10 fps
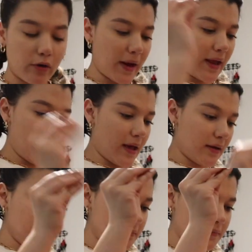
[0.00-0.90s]
in my
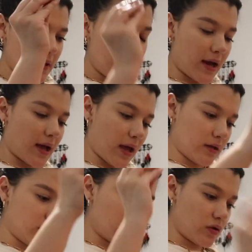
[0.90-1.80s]
hand and I kind
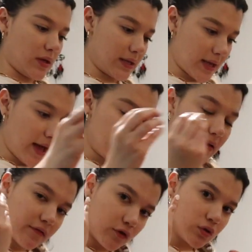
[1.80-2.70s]
of just go like that. And
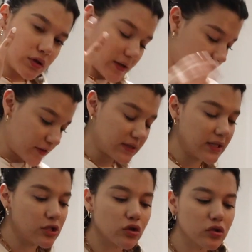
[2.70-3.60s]
if it
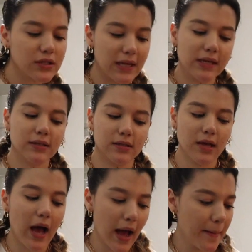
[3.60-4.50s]
sizzles, then it's
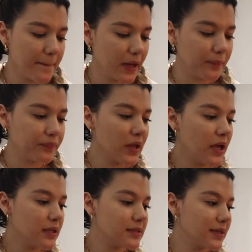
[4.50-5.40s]
hot. But
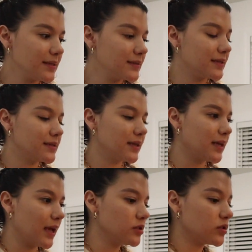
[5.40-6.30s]
it's not sizzling
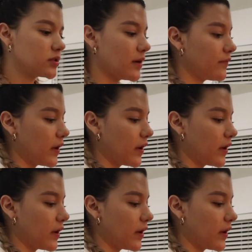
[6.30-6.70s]
yet, so it's not